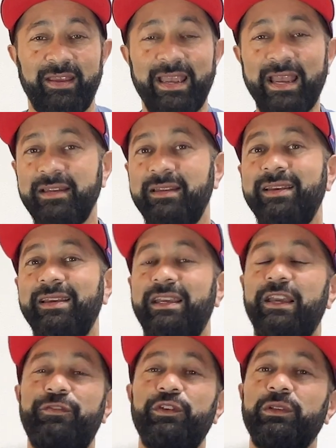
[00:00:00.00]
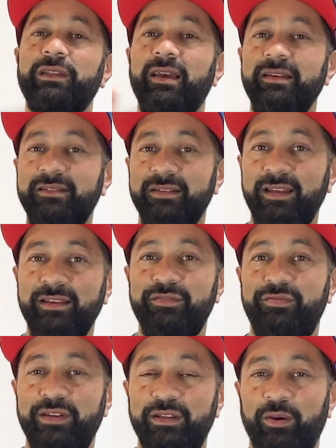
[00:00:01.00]
And if you like today's
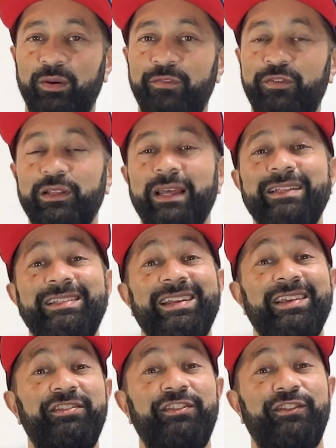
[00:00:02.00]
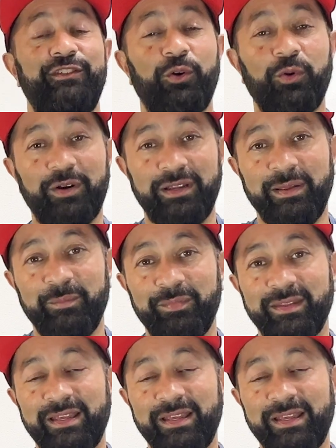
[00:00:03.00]
video, if you like today's story,